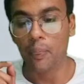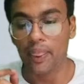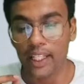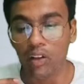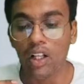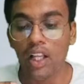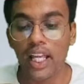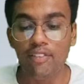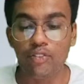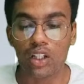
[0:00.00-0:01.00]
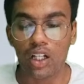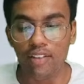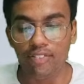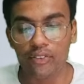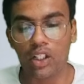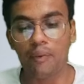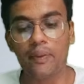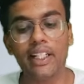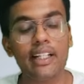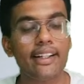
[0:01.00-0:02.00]
Now, if
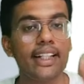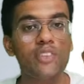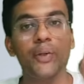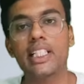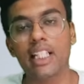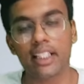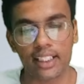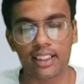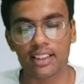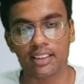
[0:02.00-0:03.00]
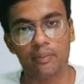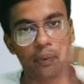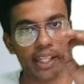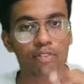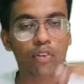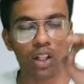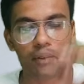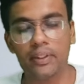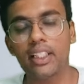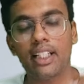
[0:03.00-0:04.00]
corporate debtor has financial creditors, if
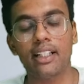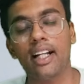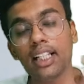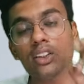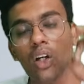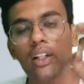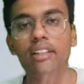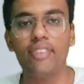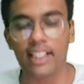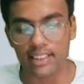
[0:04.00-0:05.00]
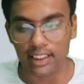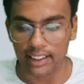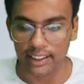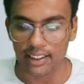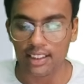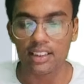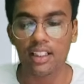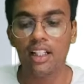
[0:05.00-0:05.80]
corporate debtor has only financial creditors,